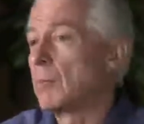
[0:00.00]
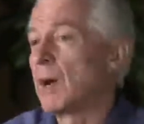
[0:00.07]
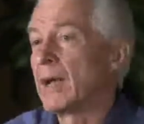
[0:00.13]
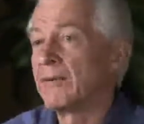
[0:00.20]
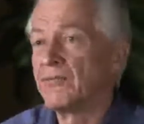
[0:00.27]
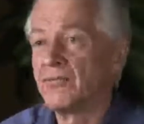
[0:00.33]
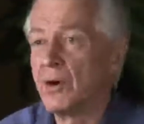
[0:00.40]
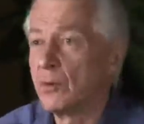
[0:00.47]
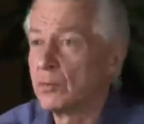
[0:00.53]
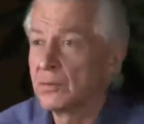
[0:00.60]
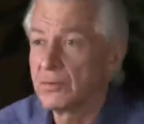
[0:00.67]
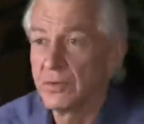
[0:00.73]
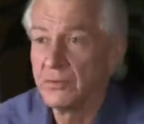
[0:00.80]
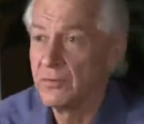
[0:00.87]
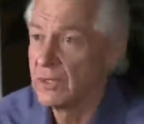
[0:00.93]
My
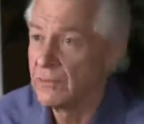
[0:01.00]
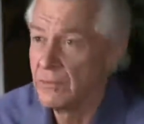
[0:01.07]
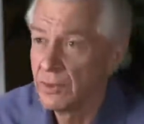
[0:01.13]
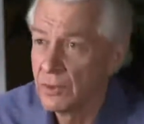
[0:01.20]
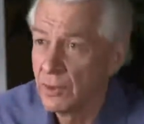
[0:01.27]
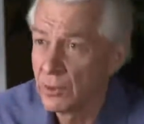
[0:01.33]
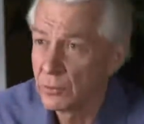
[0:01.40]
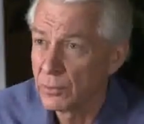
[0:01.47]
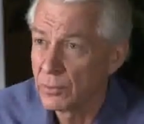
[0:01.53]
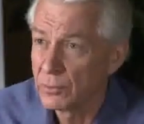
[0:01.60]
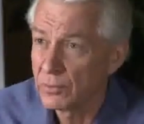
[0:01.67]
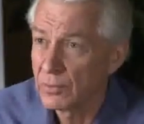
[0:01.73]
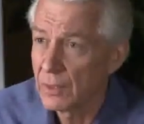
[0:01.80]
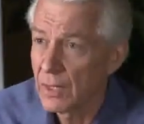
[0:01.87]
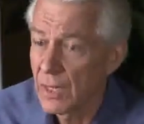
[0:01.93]
folks have even
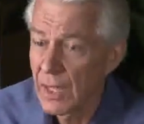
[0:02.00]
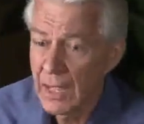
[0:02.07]
noticed